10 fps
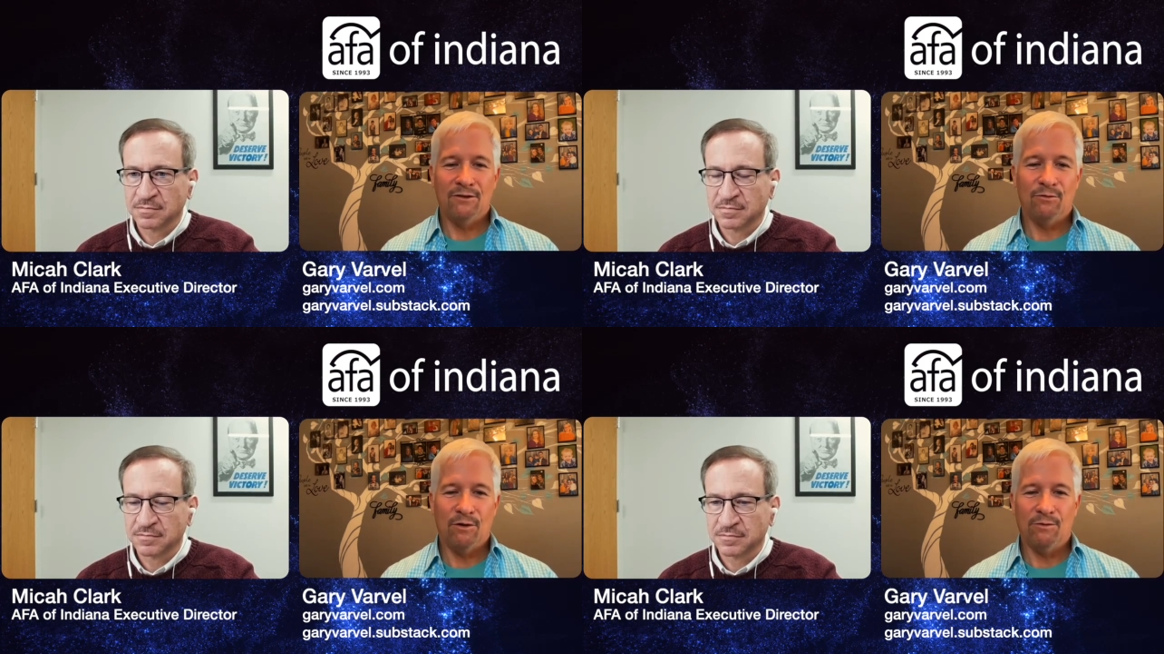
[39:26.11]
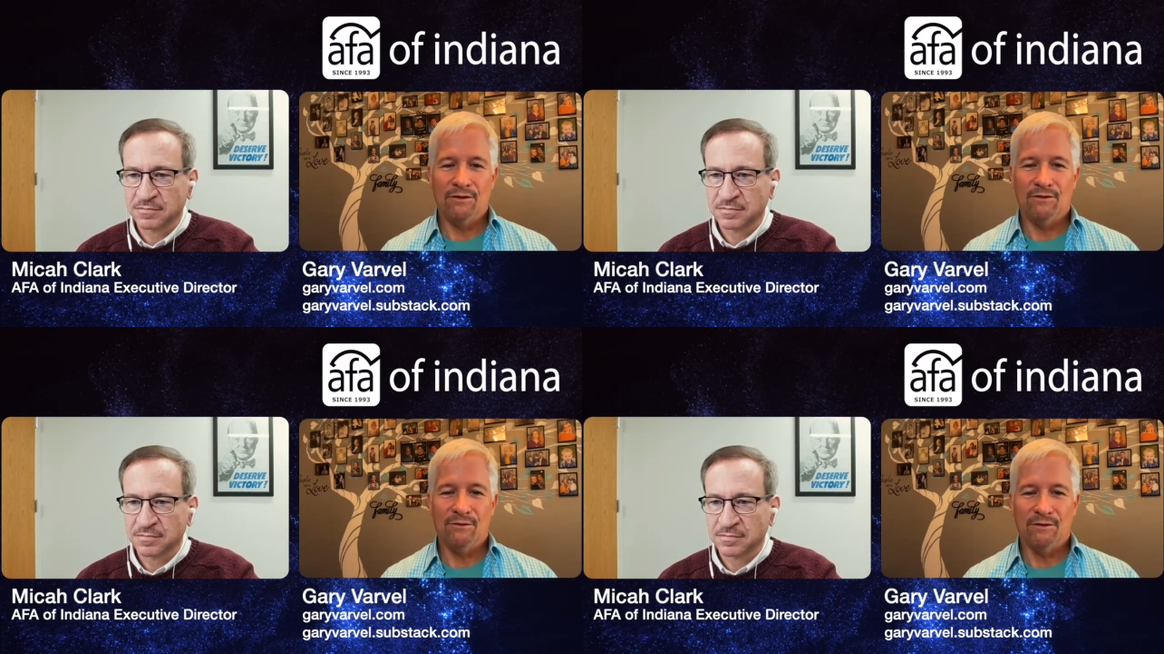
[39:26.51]
Speaker 1: do what we
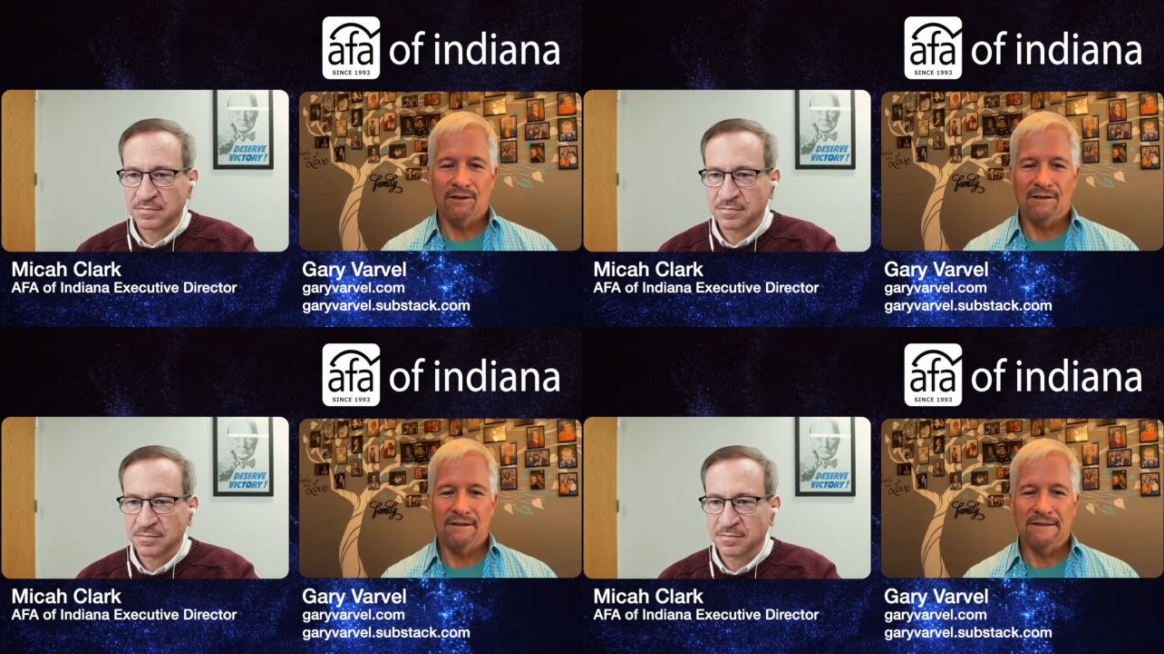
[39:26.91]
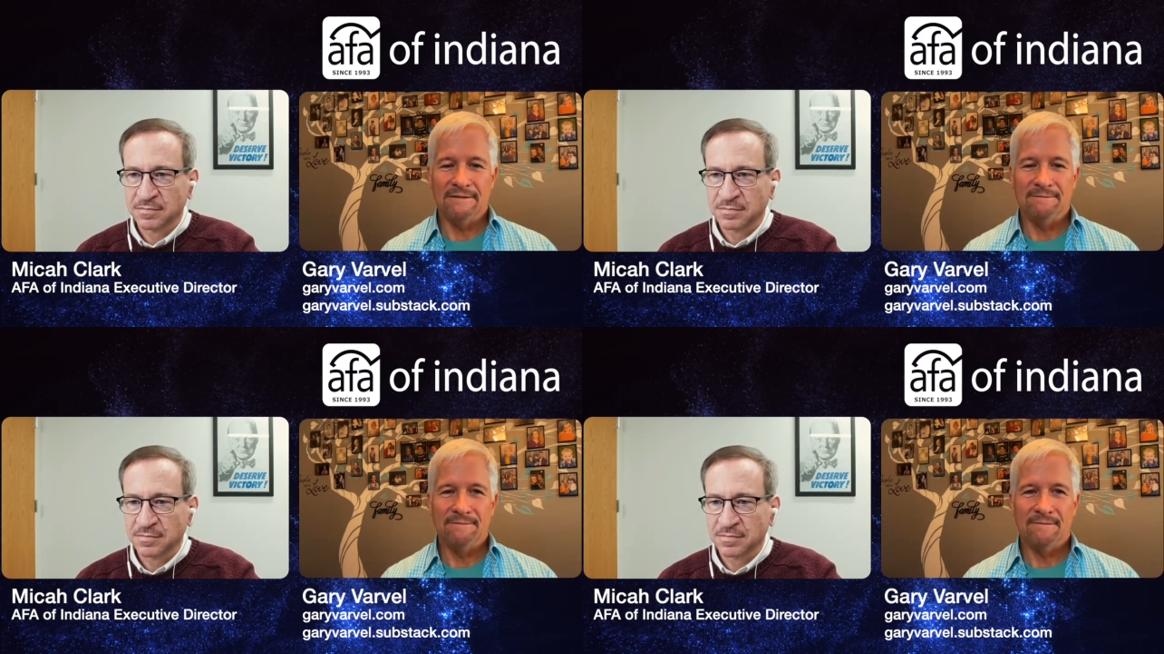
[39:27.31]
do. And, um,
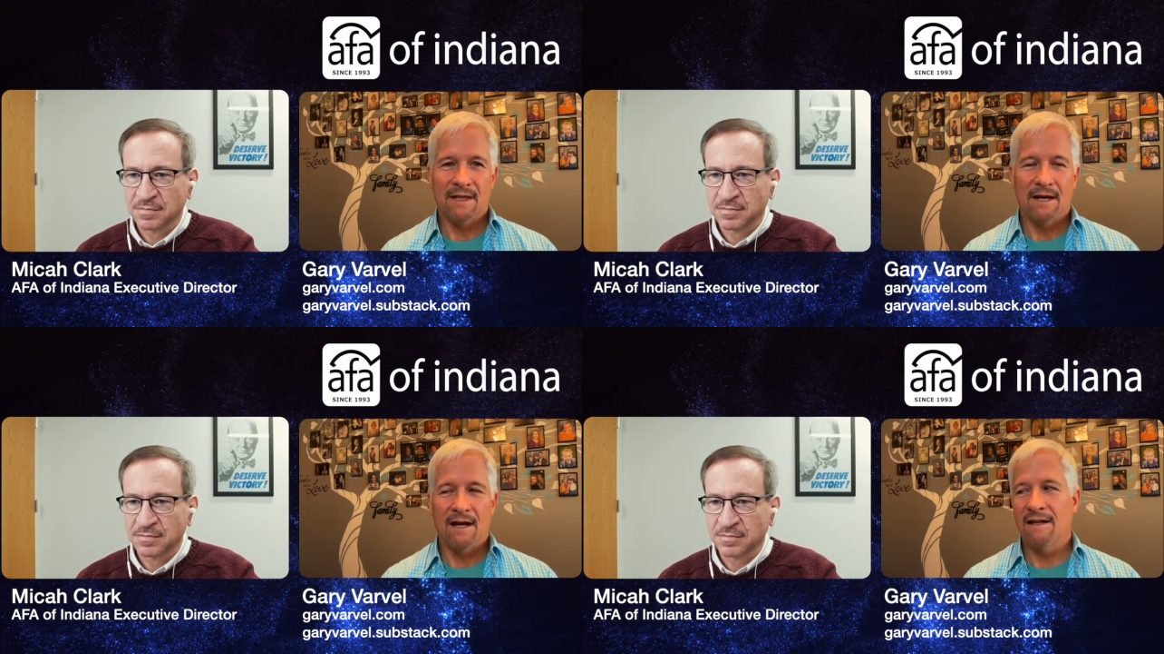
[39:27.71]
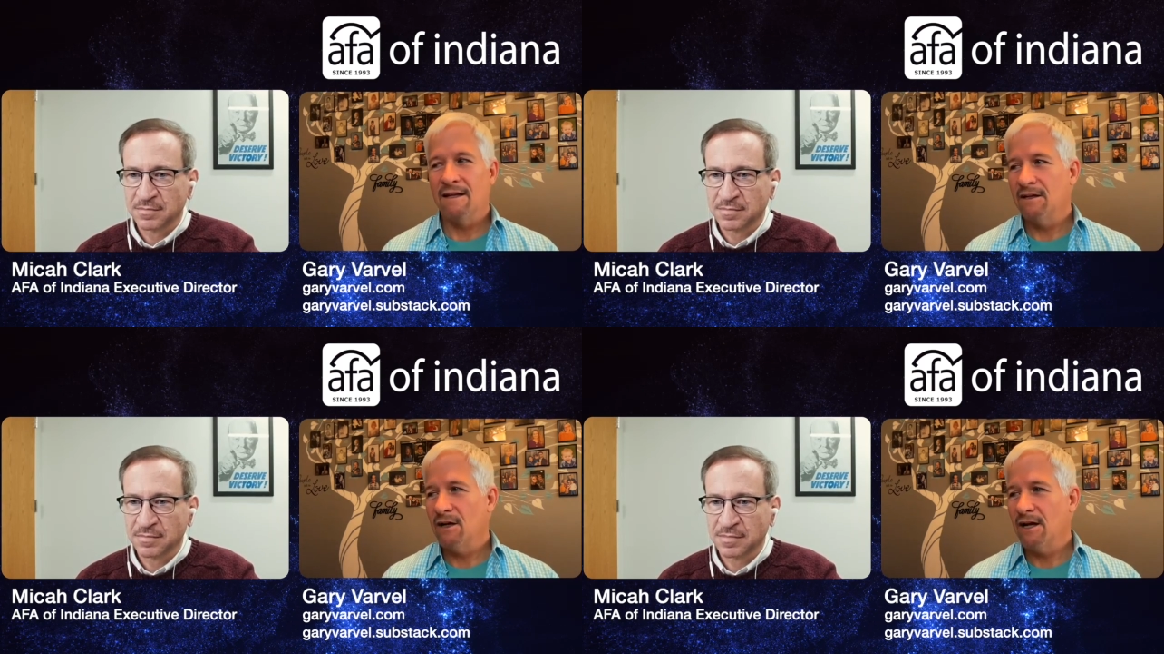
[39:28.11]
I,
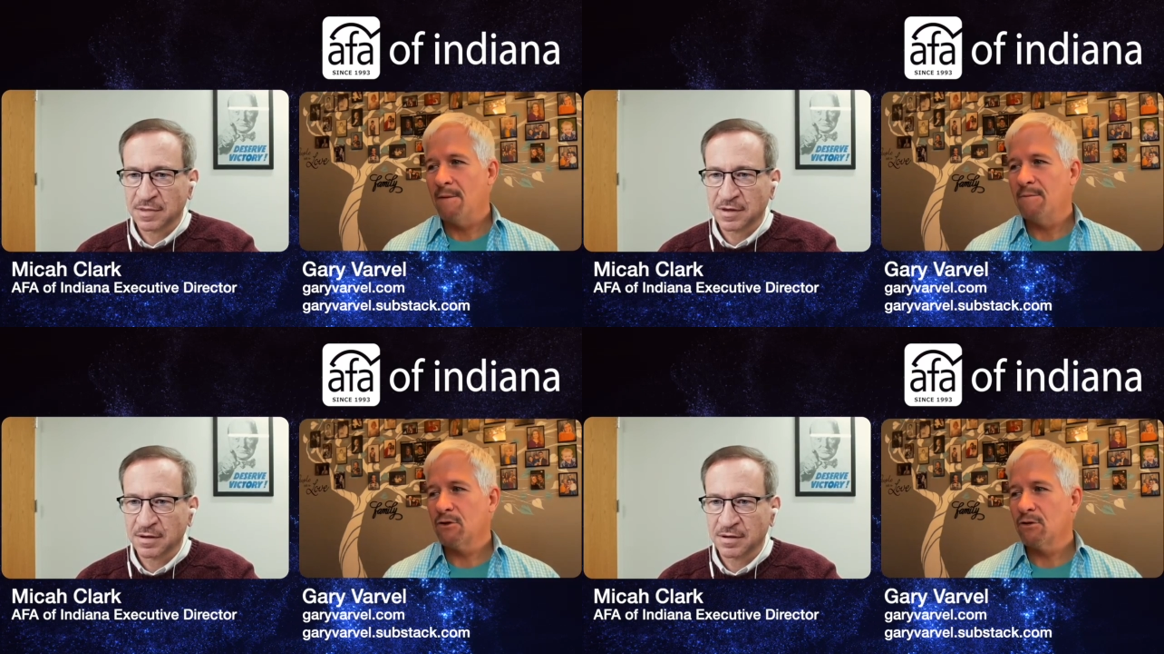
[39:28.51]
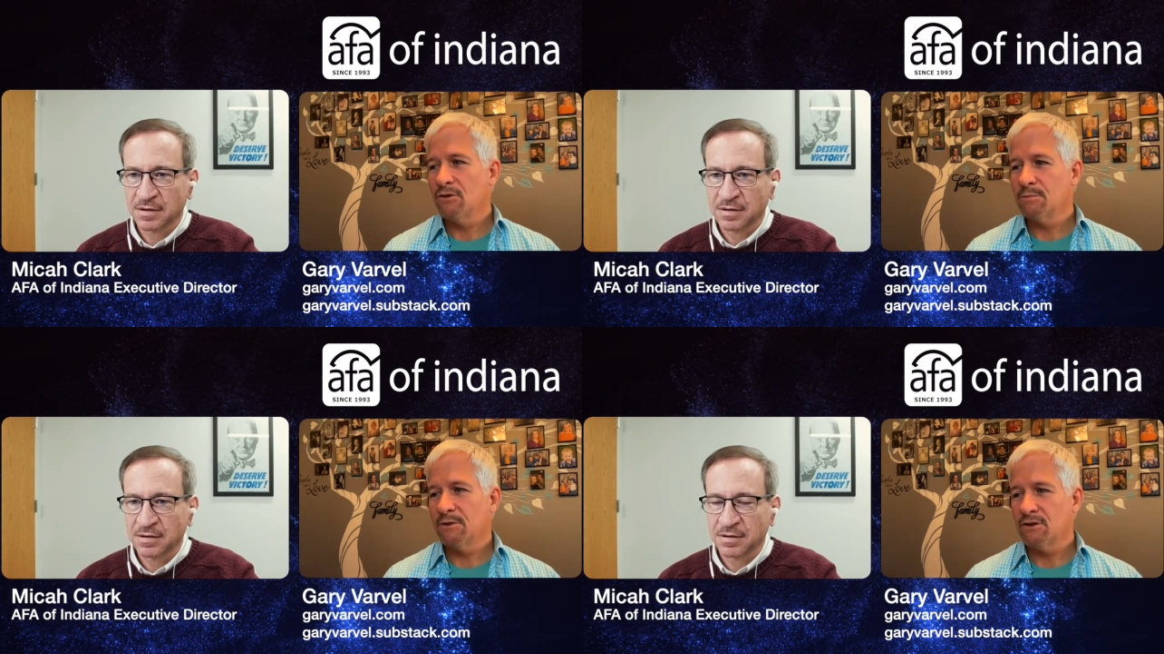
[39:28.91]
and I'm
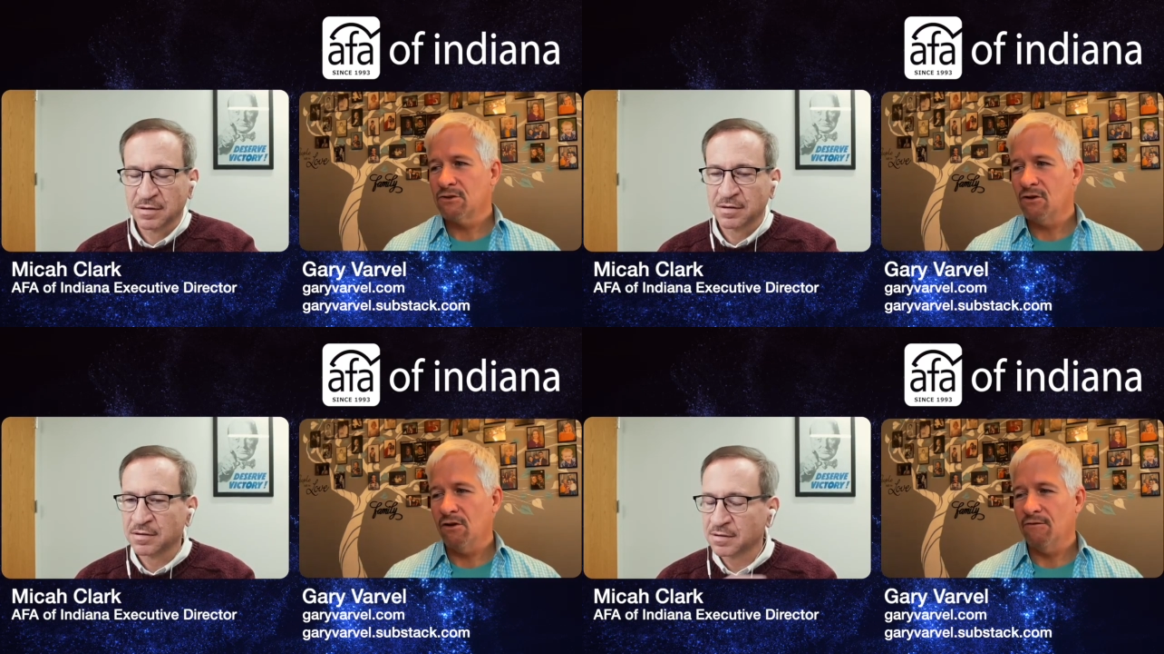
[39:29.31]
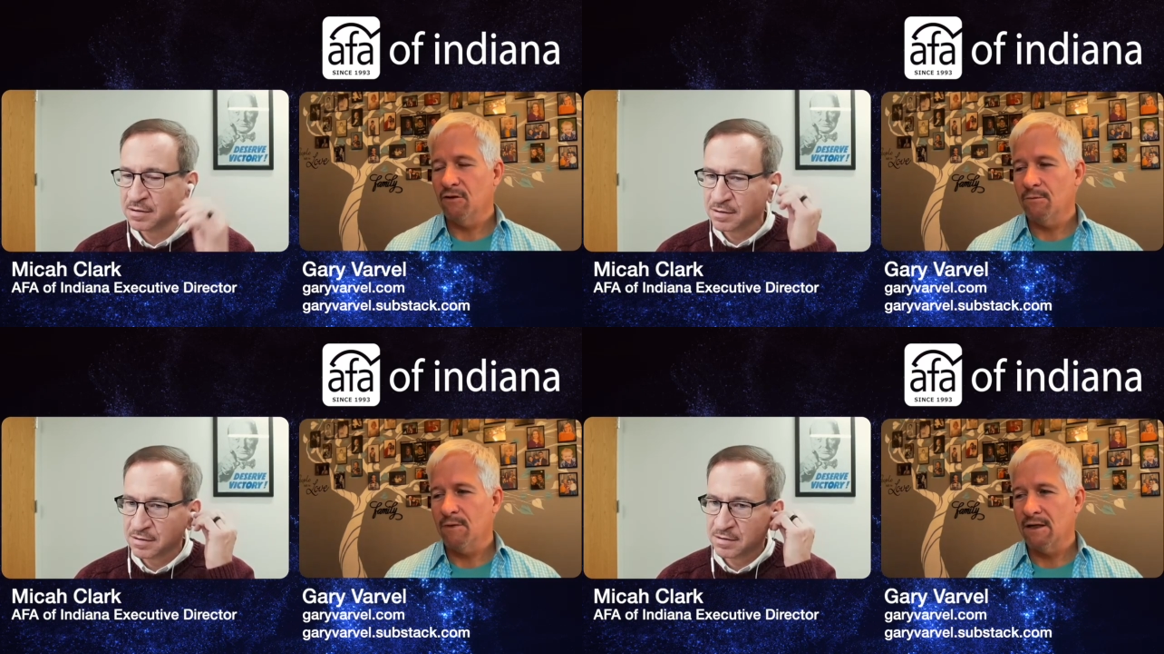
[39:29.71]
encouraged because all of our,
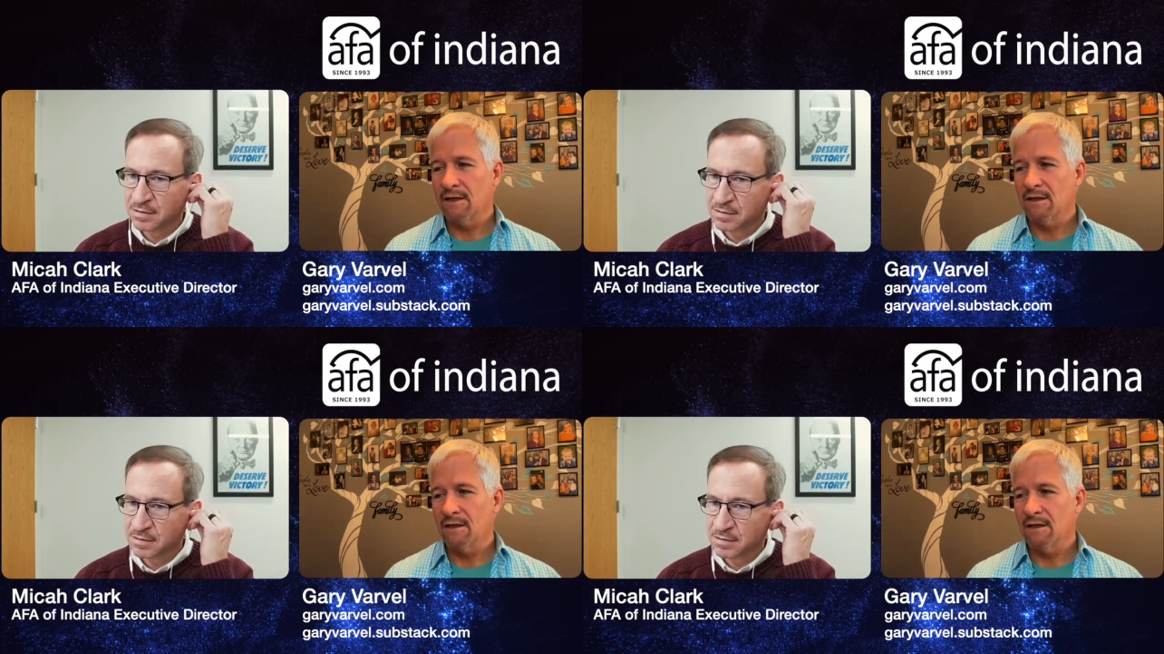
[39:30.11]
my,